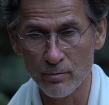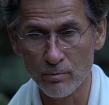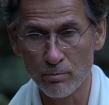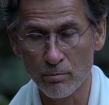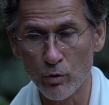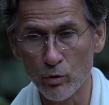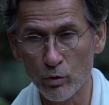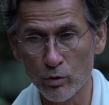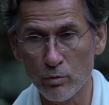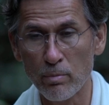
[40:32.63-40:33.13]

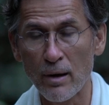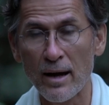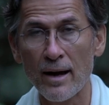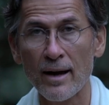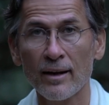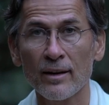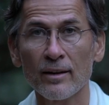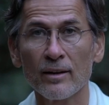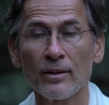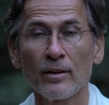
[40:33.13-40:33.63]
pulled
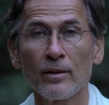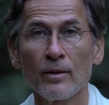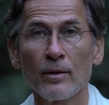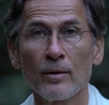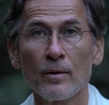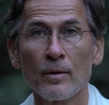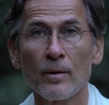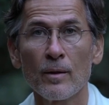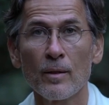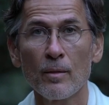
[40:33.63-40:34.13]
back
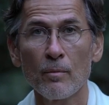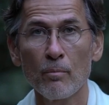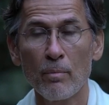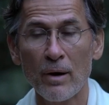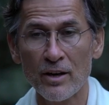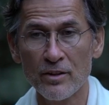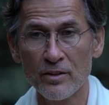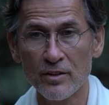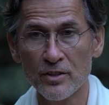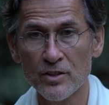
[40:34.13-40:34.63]

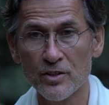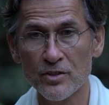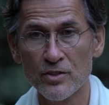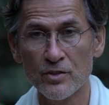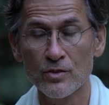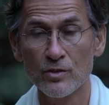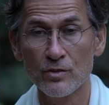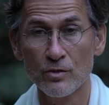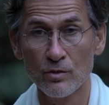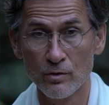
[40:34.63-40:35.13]
by
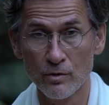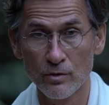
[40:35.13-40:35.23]
this,